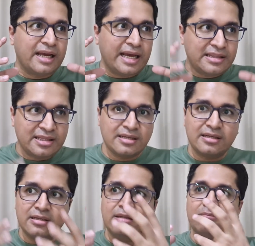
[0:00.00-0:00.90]

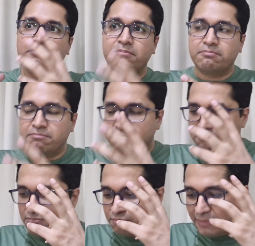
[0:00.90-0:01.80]
ethical
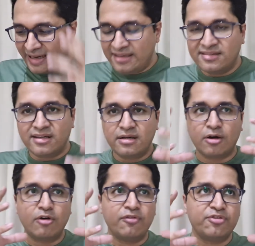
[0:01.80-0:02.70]
mindset
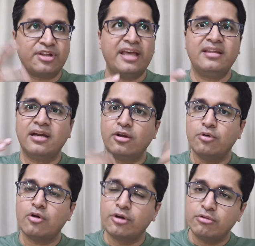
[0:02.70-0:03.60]
of saying that
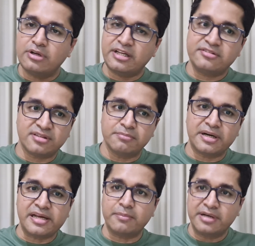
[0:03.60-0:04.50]
you are going to teach
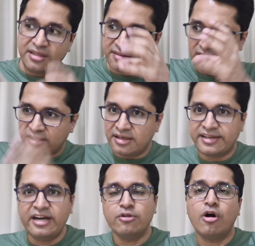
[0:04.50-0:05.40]
somebody abundance and
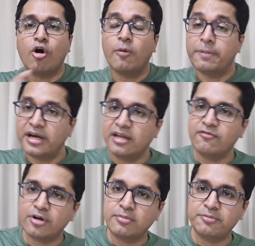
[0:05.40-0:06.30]
yet you are
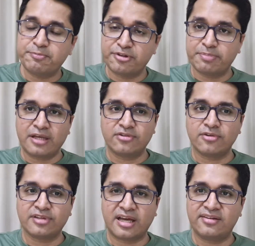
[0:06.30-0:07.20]
operating from a space
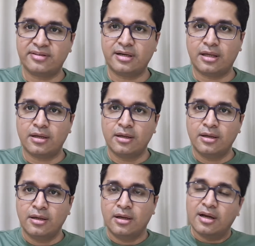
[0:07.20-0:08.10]
of scarcity.
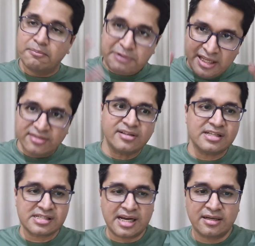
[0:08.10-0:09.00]
Please
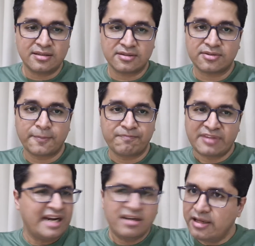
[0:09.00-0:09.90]
understand this.
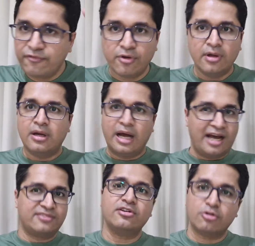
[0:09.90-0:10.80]
And if
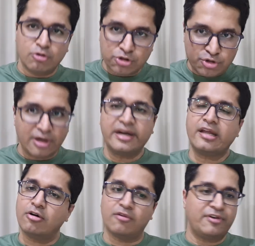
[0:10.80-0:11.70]
as a coach you are
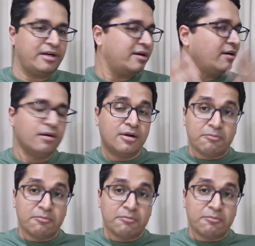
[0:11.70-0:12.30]
getting offended,